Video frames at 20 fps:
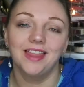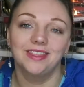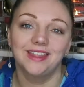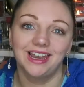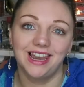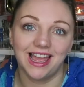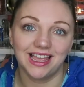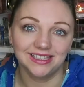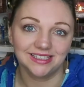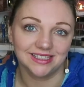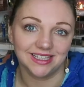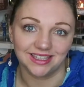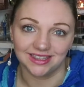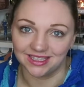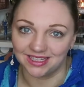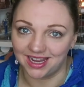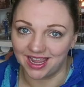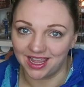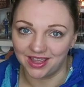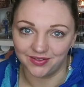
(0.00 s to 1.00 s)
And the last thing
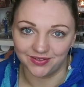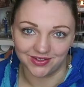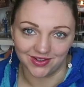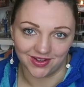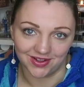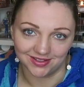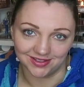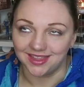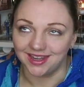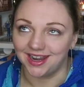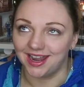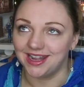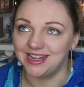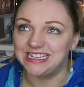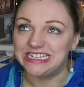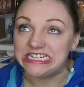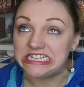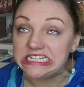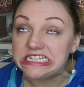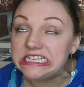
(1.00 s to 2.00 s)
that I have got that I
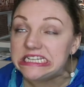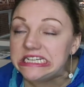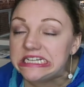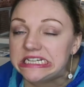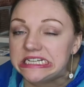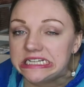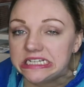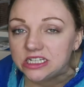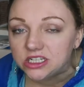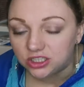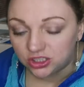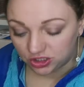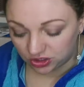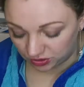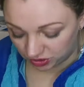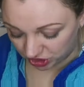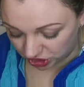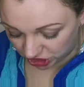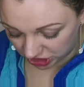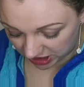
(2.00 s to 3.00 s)
need
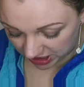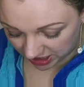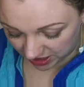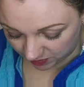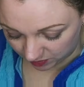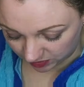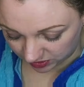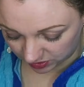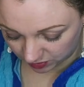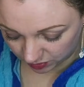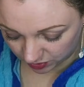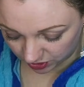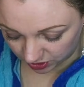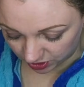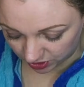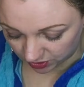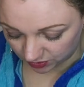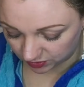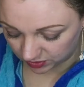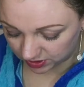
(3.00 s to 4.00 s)
to share with the
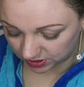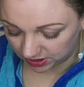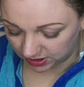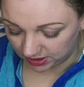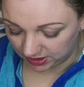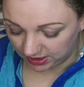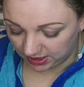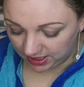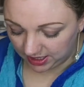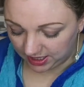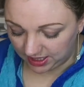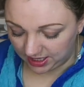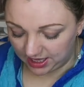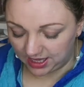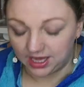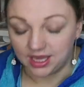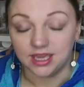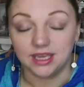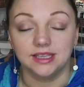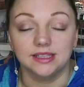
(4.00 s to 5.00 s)
world
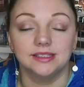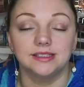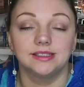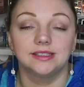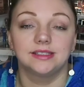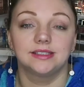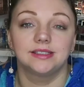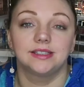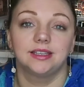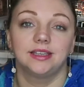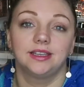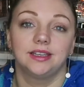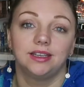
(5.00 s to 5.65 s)
is